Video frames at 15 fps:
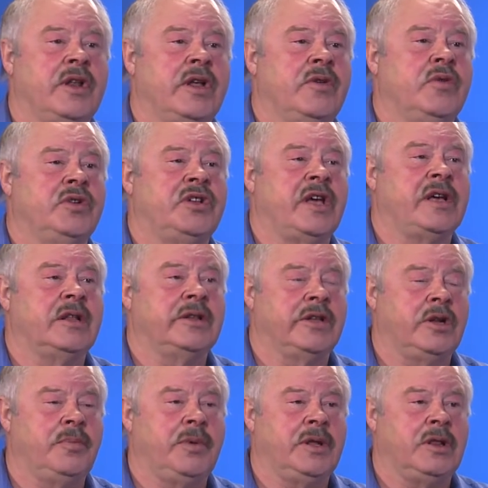it would take a
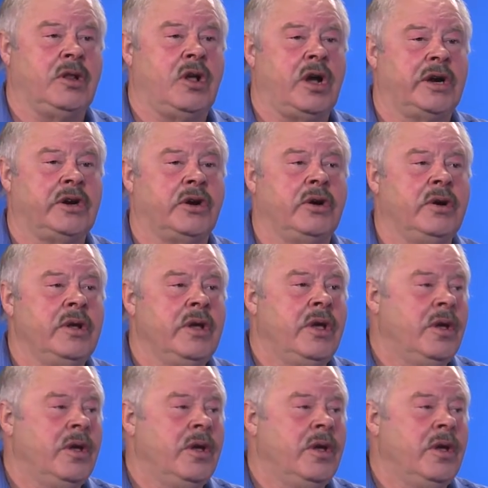little bit longer,